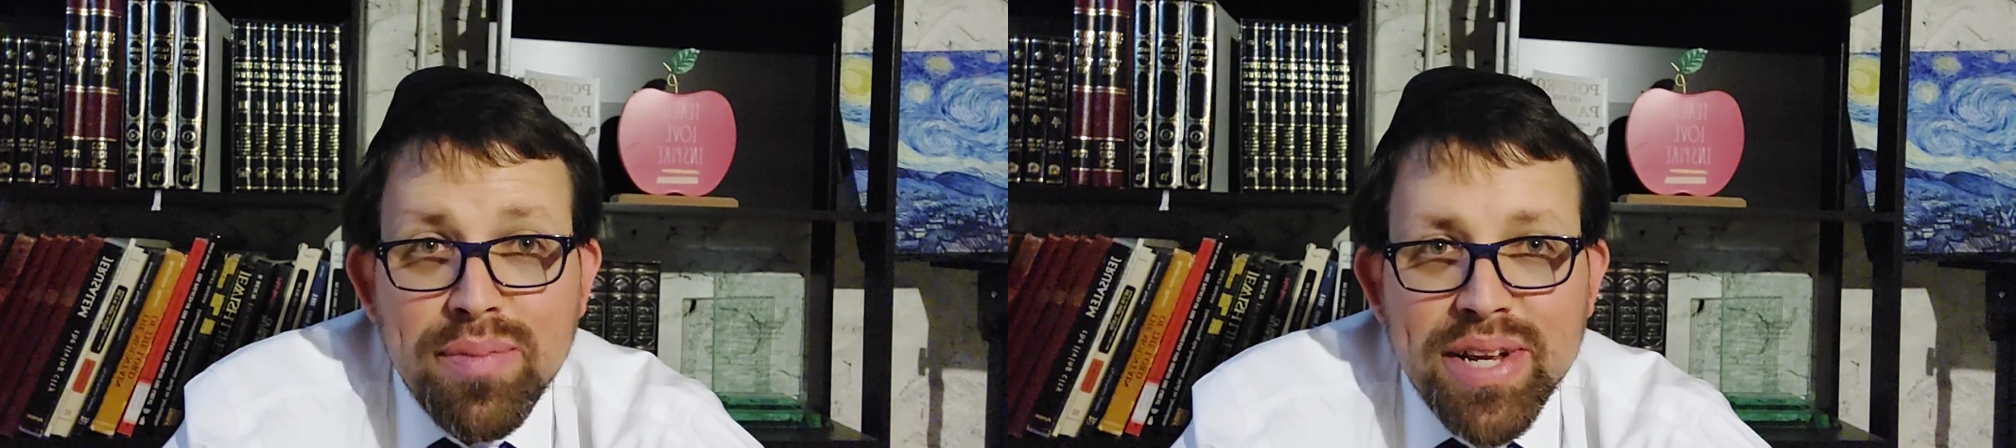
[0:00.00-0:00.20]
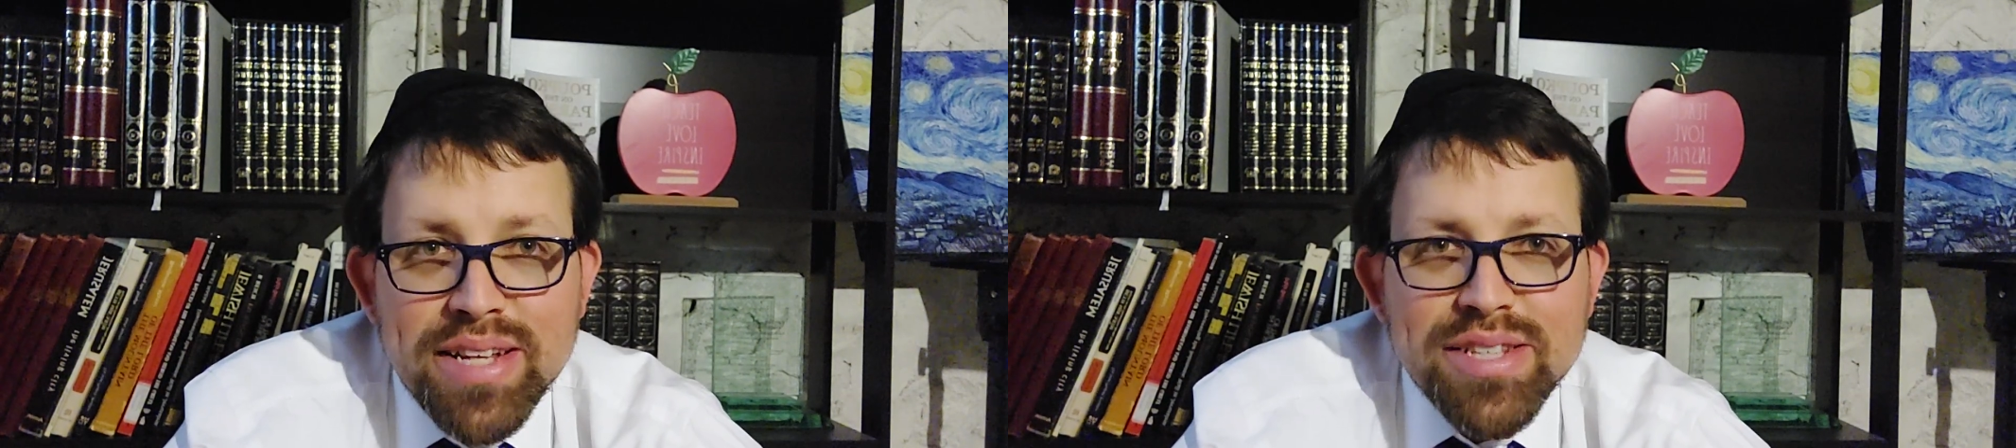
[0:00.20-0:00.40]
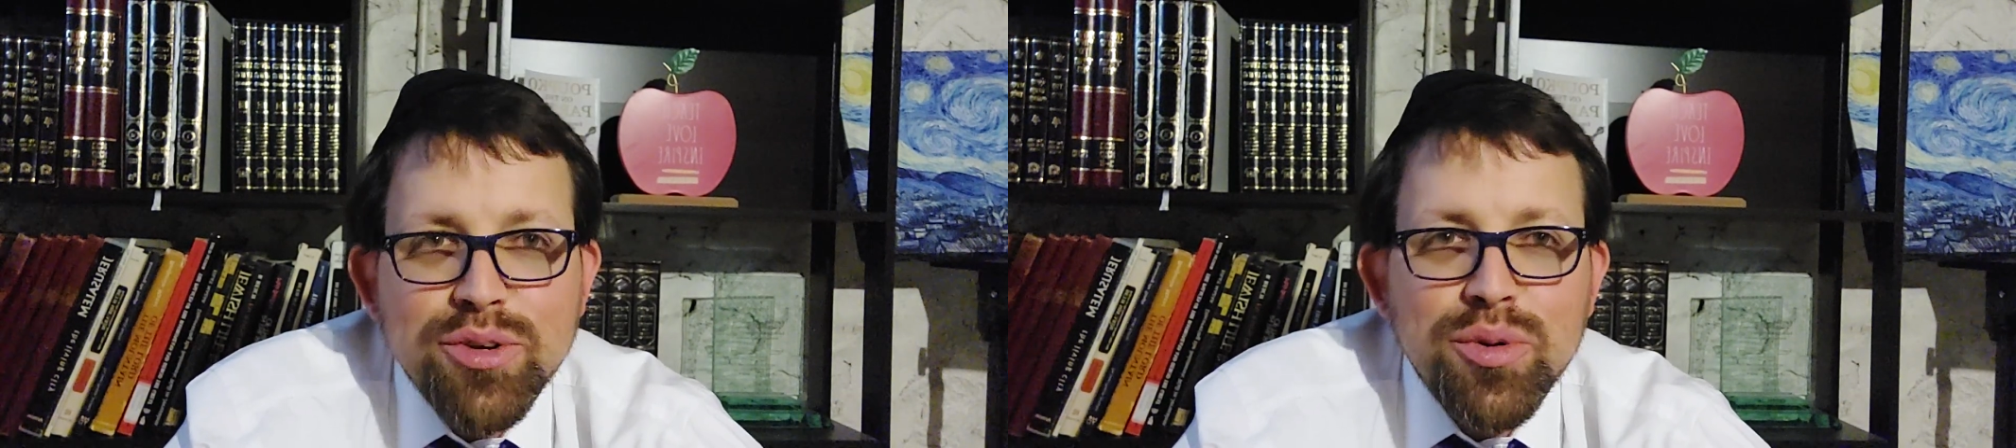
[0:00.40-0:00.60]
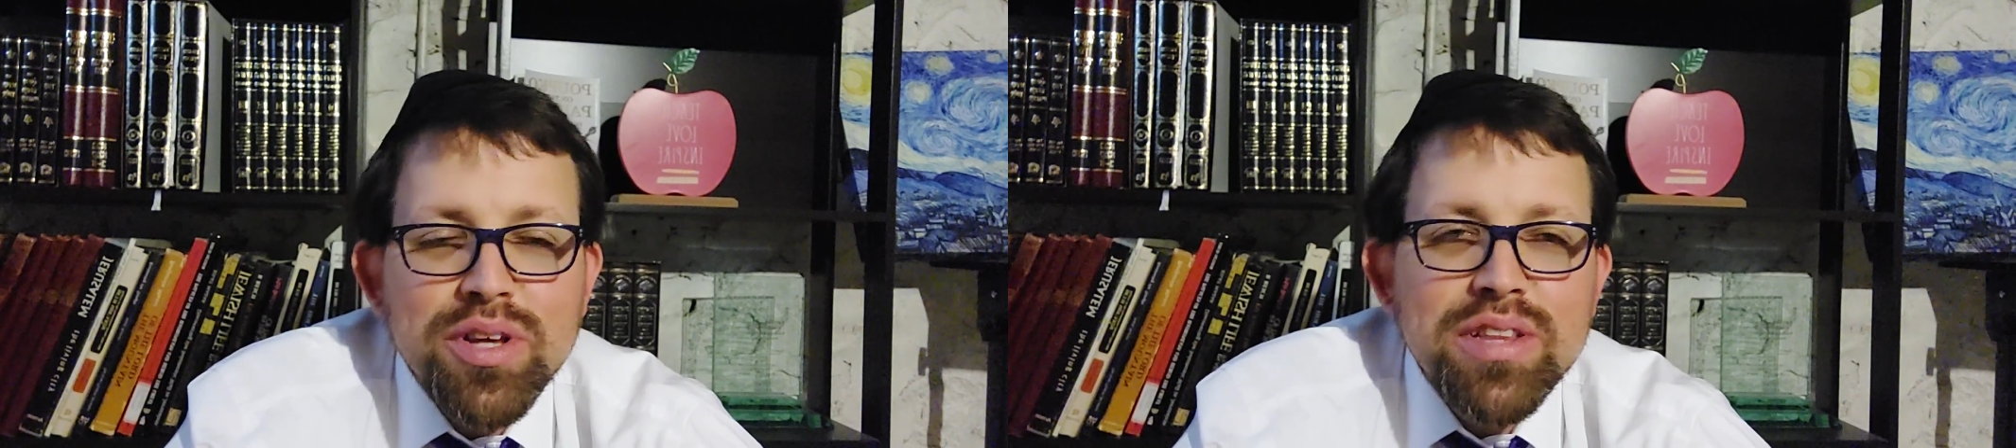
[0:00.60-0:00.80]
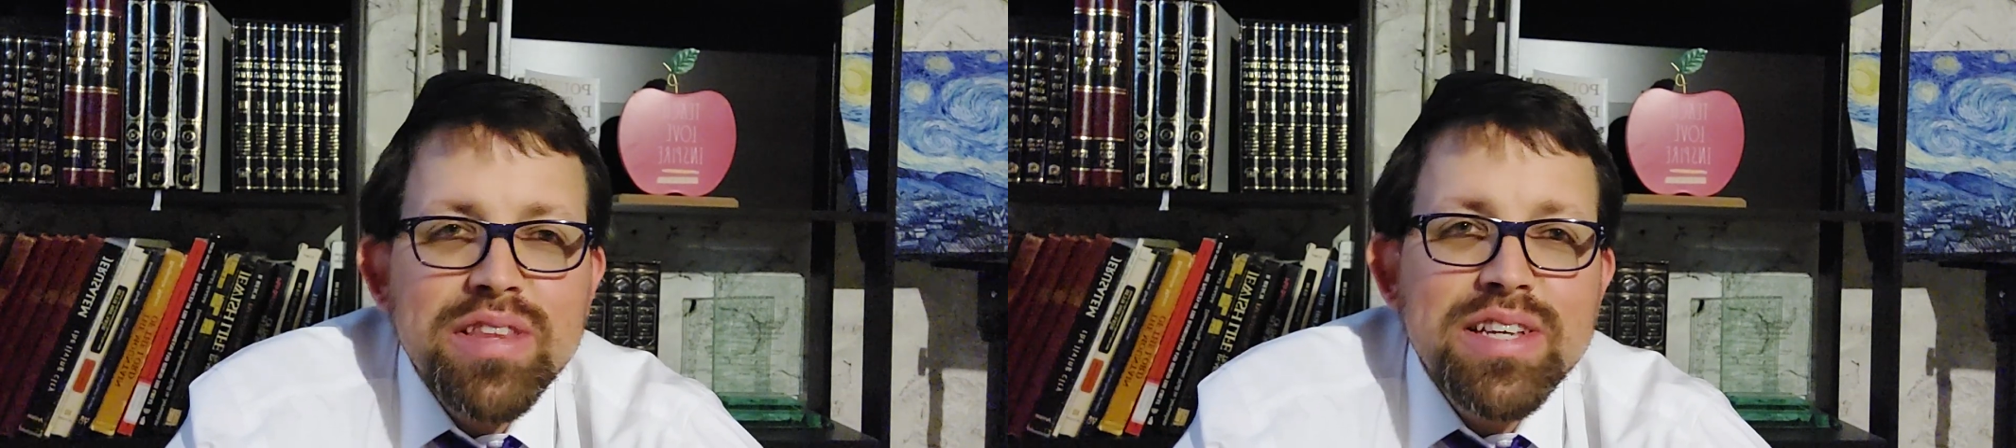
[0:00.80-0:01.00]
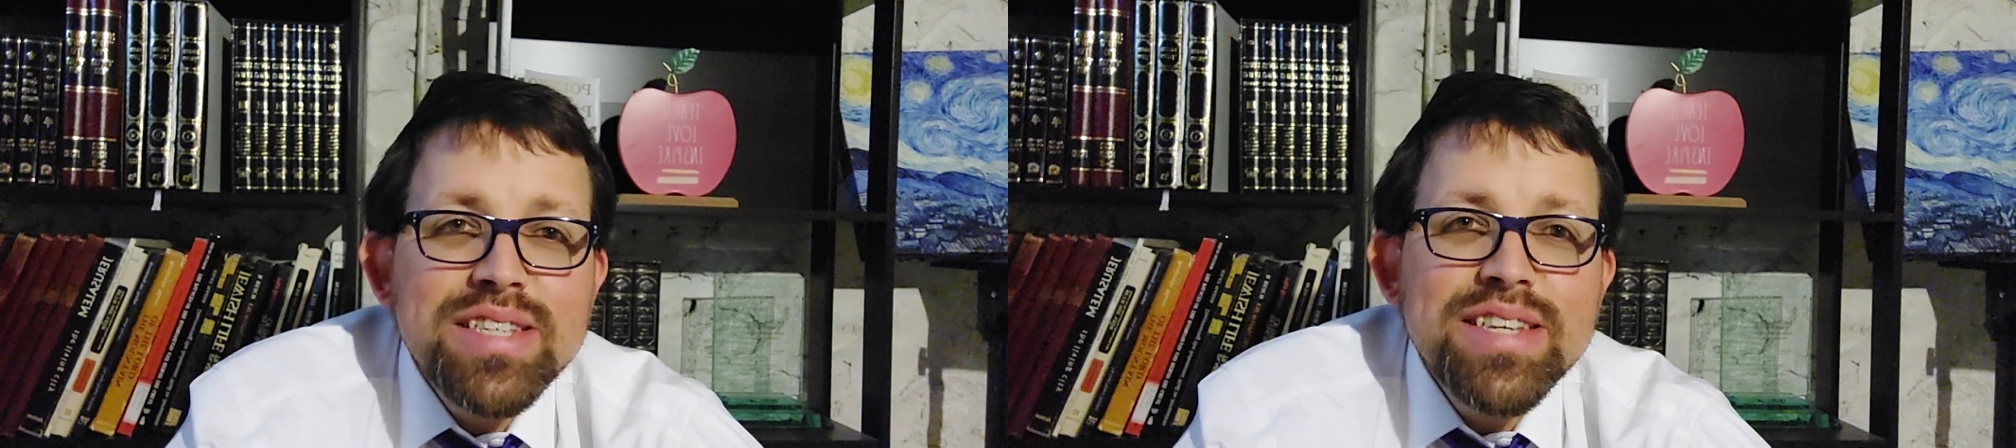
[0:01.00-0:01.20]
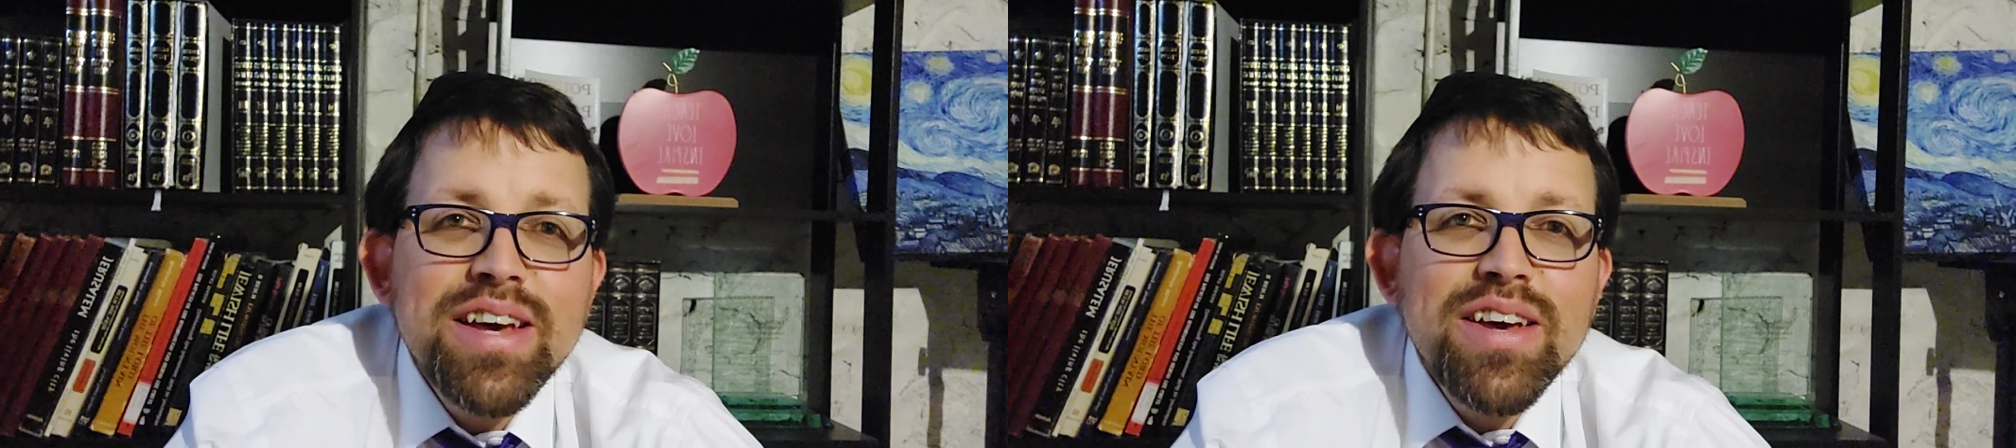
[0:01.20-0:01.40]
minutes, according to this,